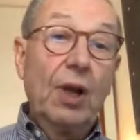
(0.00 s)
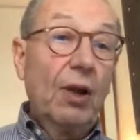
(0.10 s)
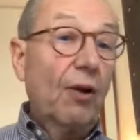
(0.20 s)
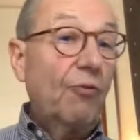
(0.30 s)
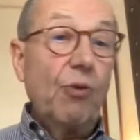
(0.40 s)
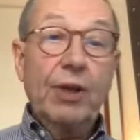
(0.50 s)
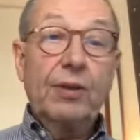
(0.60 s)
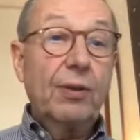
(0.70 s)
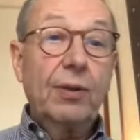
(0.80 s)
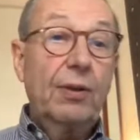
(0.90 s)

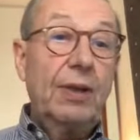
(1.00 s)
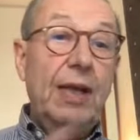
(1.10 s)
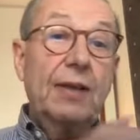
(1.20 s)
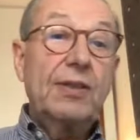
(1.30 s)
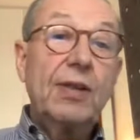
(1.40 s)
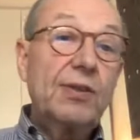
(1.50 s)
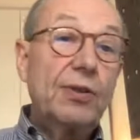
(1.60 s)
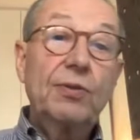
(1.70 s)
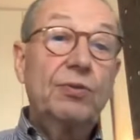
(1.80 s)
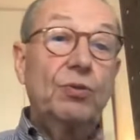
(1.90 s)
what the
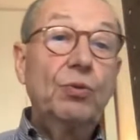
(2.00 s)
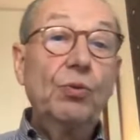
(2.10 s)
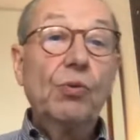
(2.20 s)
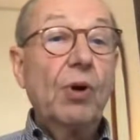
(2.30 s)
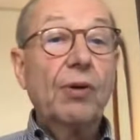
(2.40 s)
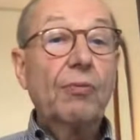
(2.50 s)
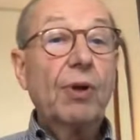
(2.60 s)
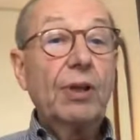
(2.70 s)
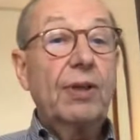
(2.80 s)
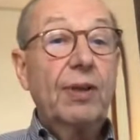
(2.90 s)
ancestors do or
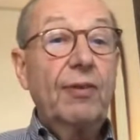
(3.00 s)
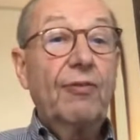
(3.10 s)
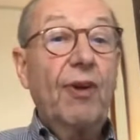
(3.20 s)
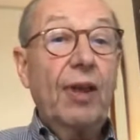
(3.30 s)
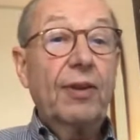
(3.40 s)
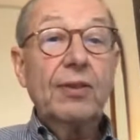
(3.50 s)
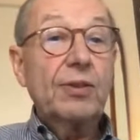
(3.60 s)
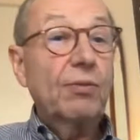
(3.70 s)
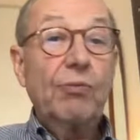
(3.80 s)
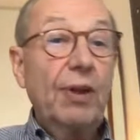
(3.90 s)
what the fathers
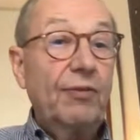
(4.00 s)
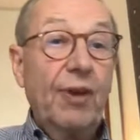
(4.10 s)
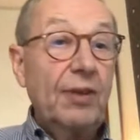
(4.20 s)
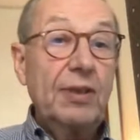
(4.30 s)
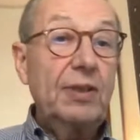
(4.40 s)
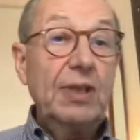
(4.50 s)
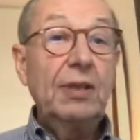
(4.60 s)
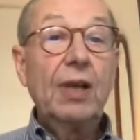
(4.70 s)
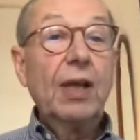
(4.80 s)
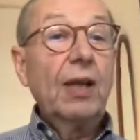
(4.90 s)
or grandfathers did,
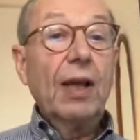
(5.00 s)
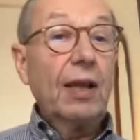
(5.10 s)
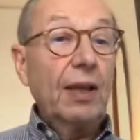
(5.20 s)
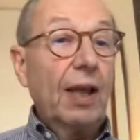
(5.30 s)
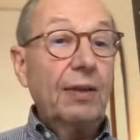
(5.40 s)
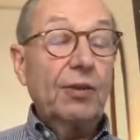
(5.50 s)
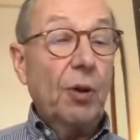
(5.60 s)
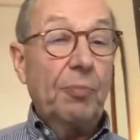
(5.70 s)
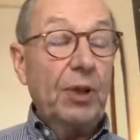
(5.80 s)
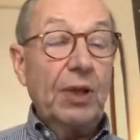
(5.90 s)
and
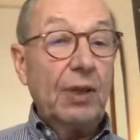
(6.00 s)
copying a